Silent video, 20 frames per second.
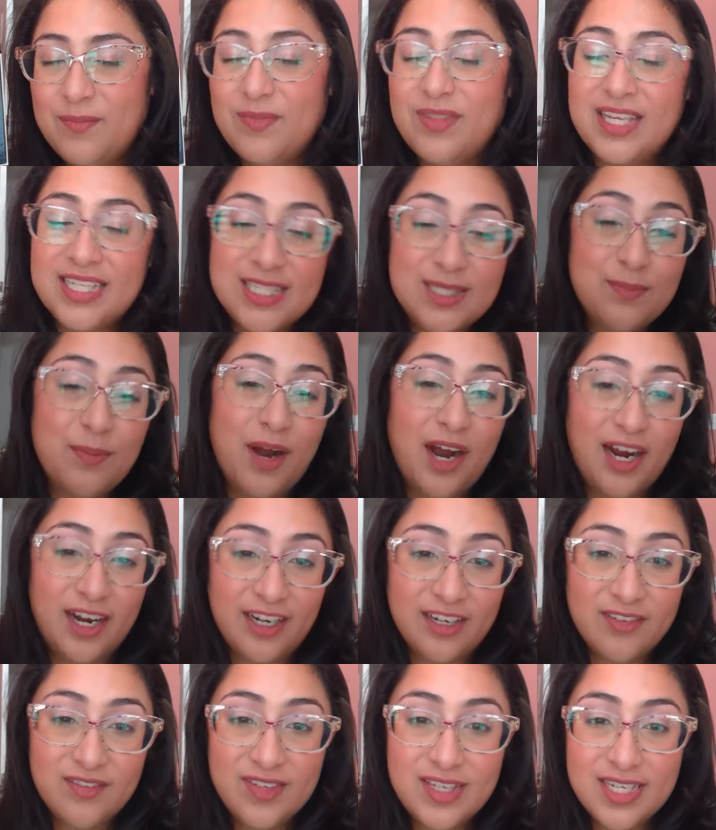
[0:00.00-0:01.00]
that's
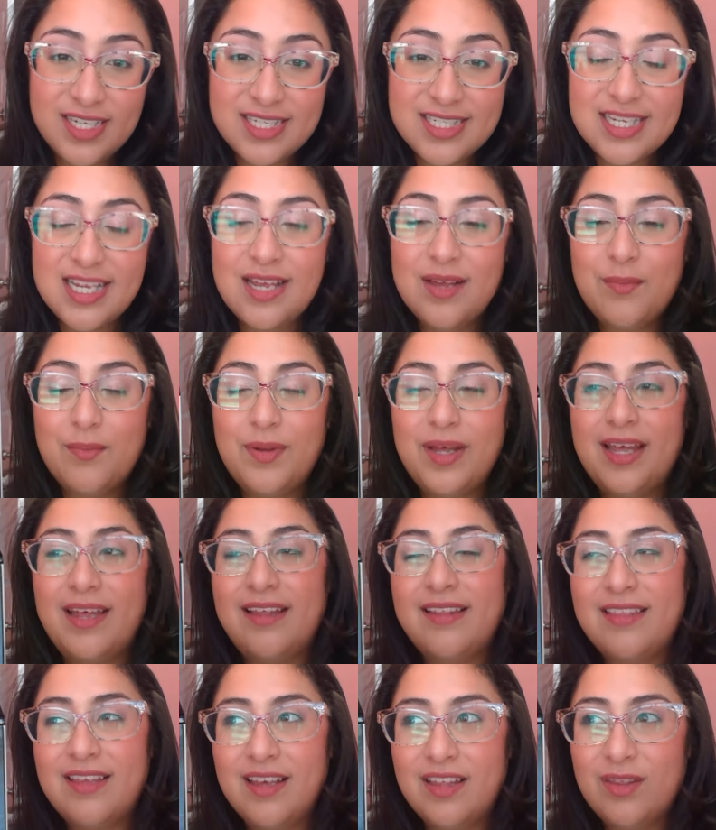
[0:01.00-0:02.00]
part of it. But
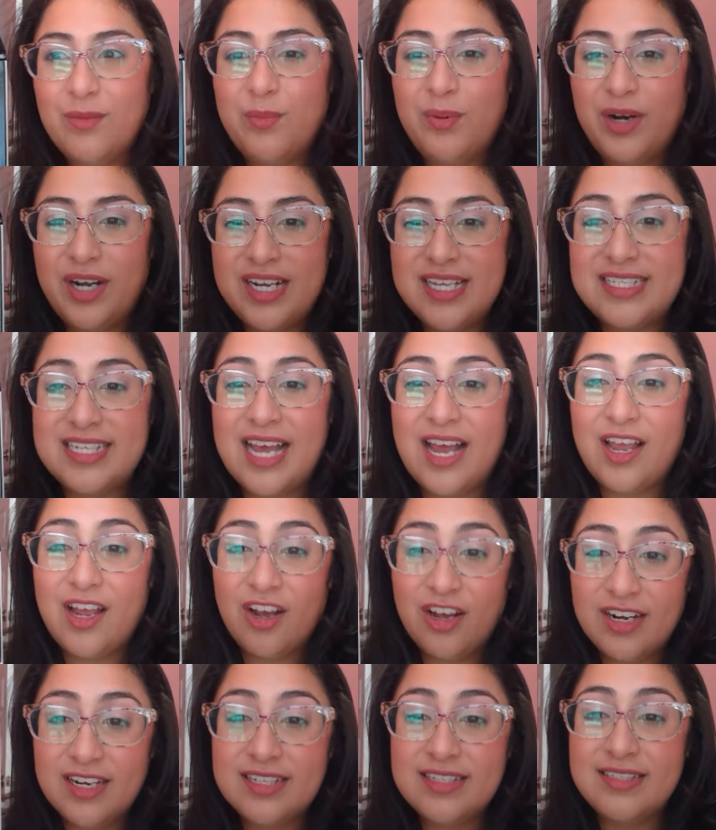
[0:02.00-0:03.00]
the other part is I
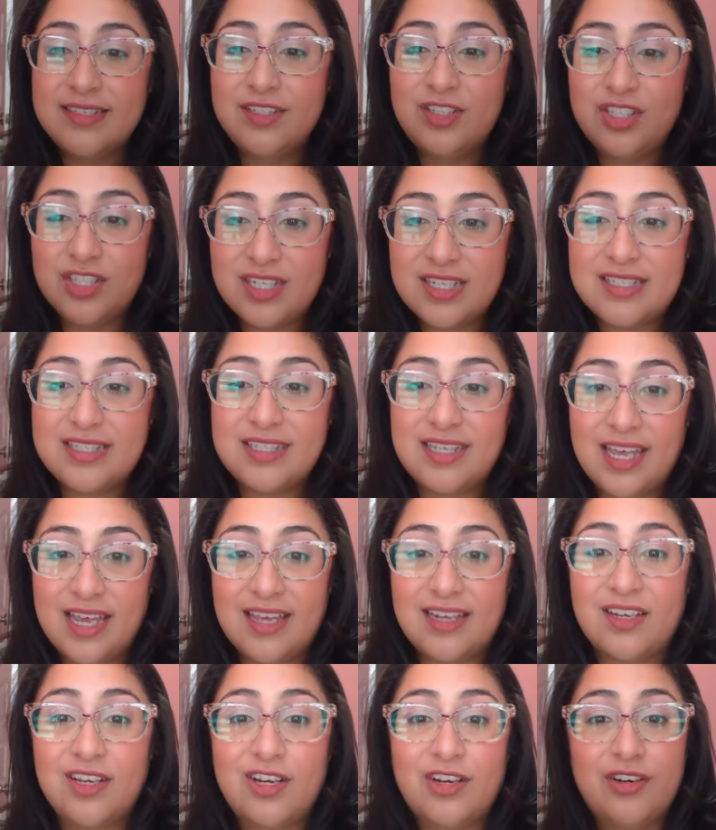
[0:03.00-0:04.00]
honestly just
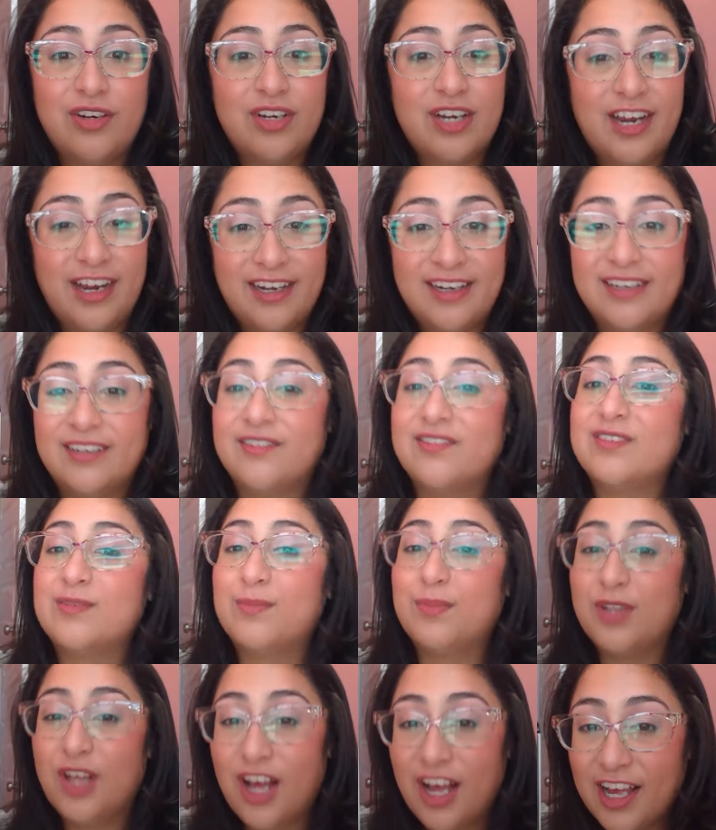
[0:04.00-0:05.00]
get creative's
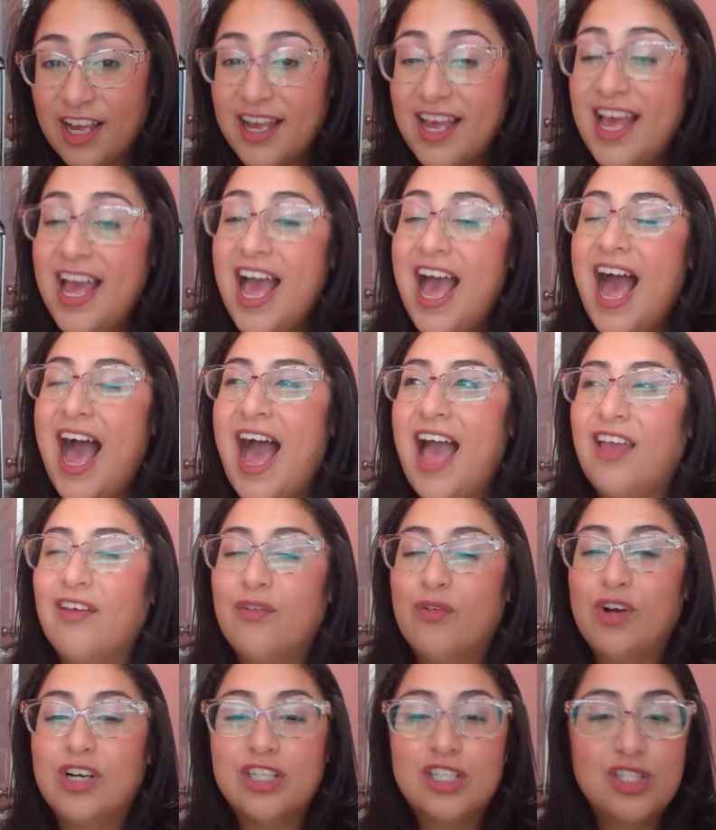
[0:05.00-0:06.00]
block. I've
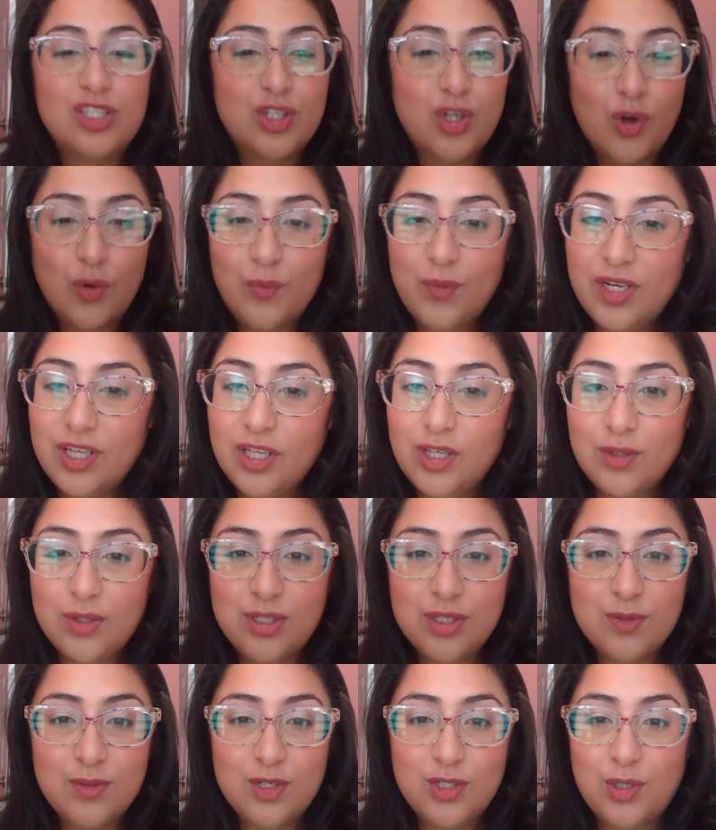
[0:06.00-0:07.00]
watched so many
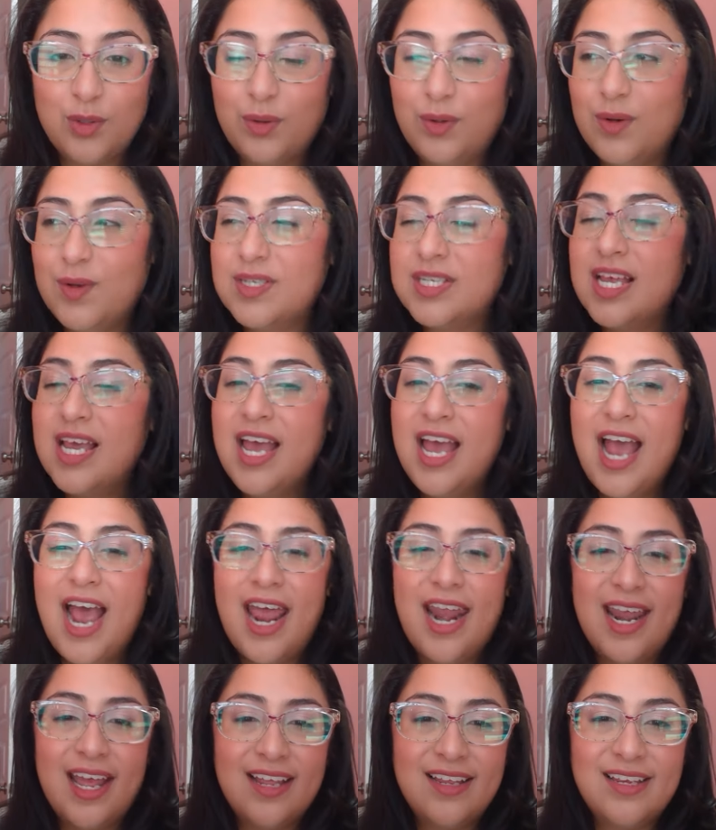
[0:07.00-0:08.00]
YouTube tutorials
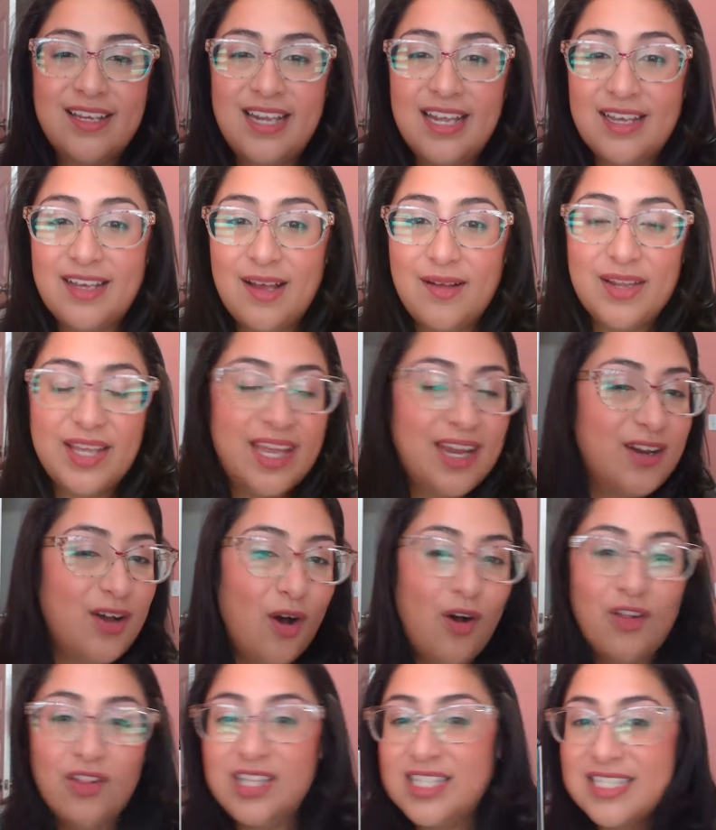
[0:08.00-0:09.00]
and I get
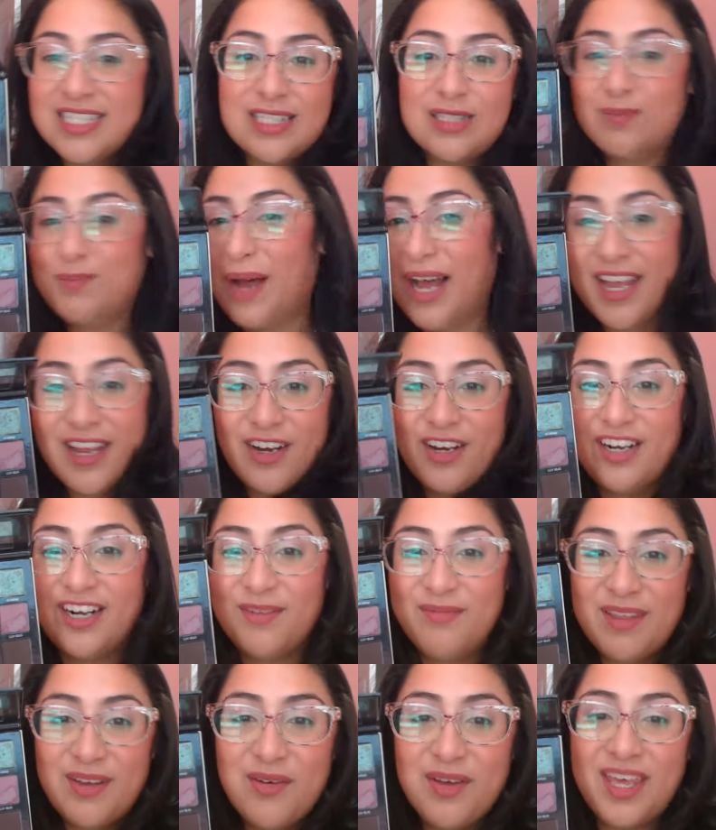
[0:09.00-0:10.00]
all inspired.
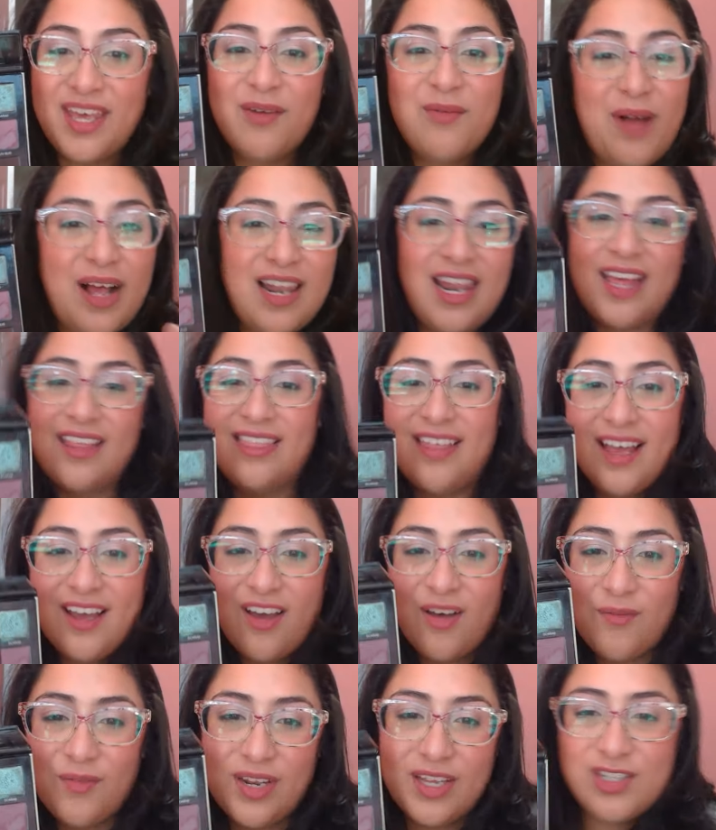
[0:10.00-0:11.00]
I'm like, okay, well, I like that
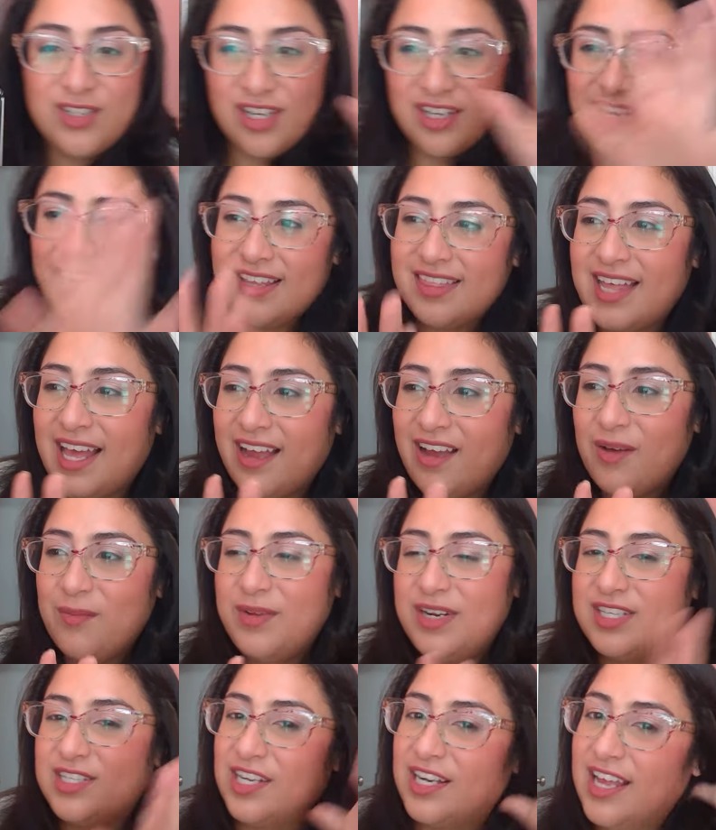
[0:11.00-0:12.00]
combination. I like that
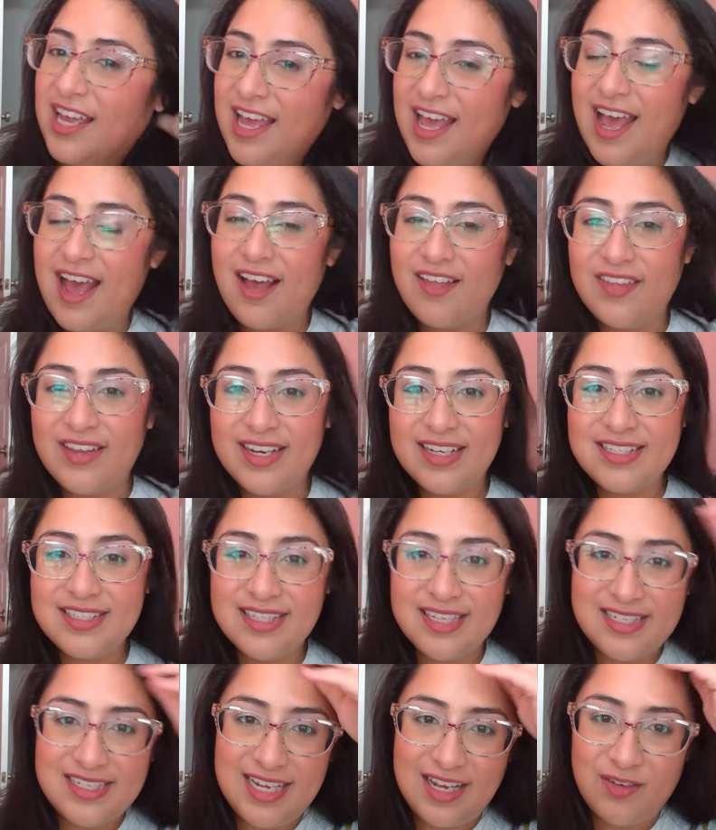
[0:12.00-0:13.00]
combination. And then I
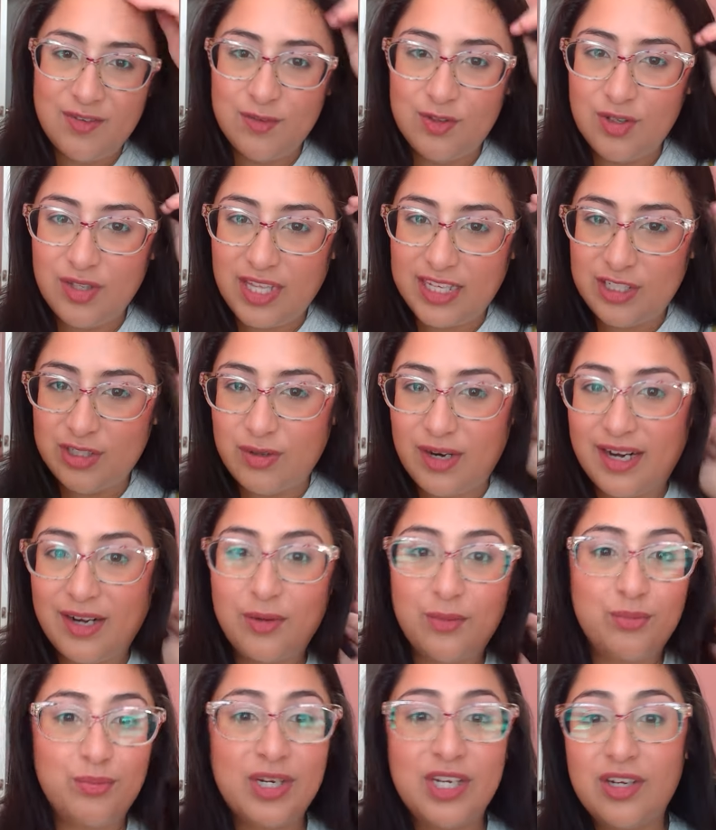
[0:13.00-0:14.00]
sit down to like try
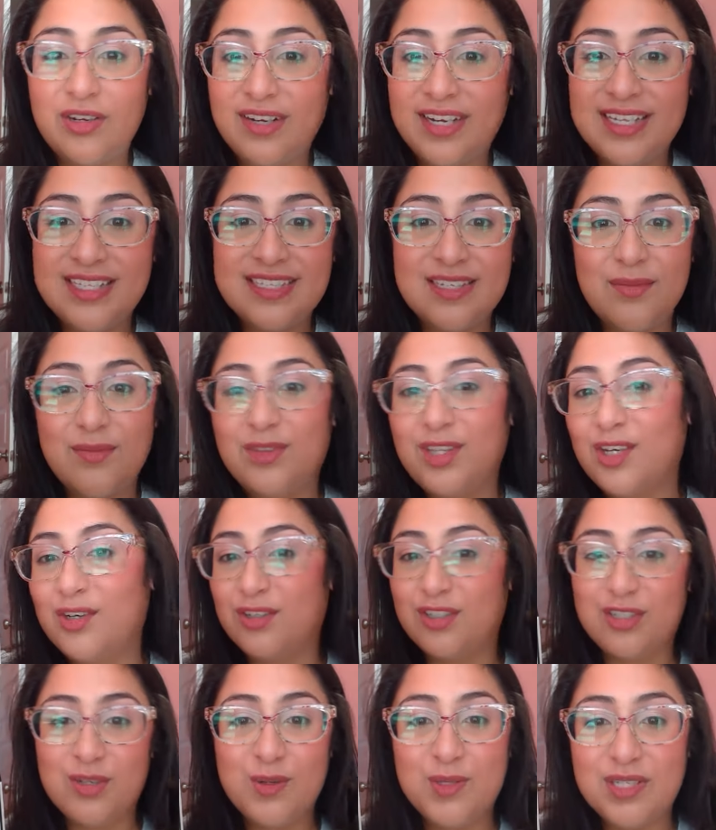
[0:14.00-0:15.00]
to recreate something or
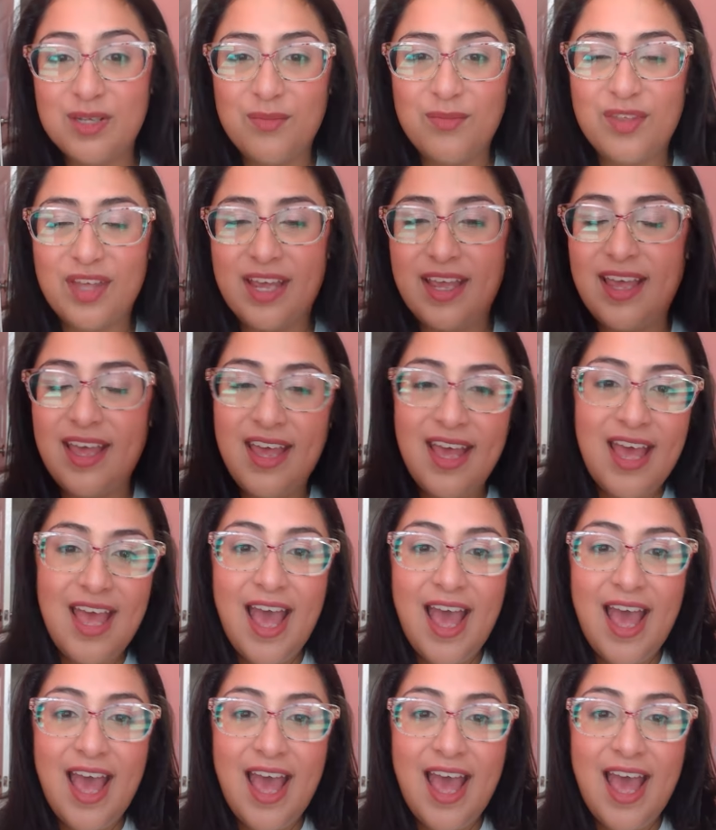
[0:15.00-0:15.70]
do something,